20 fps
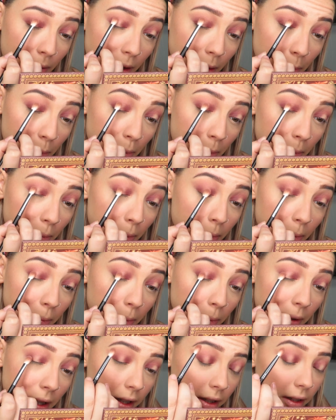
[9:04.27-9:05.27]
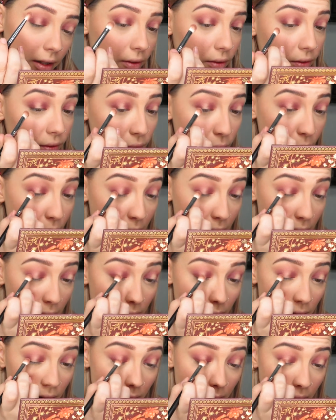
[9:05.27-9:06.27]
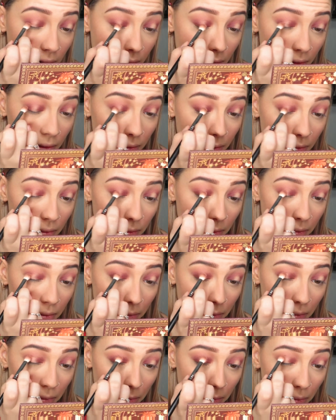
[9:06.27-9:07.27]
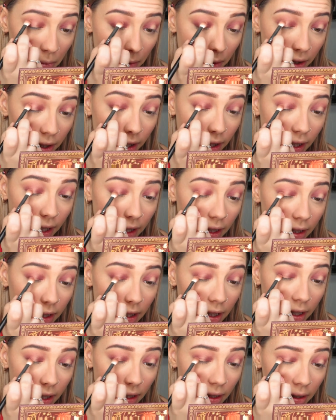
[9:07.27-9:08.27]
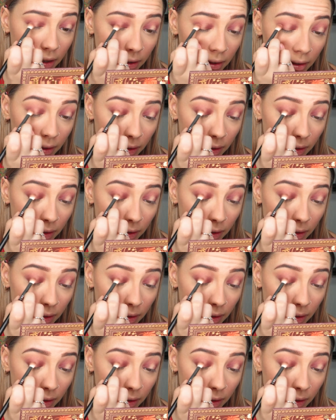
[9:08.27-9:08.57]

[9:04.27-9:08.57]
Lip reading: going back and forth really lightly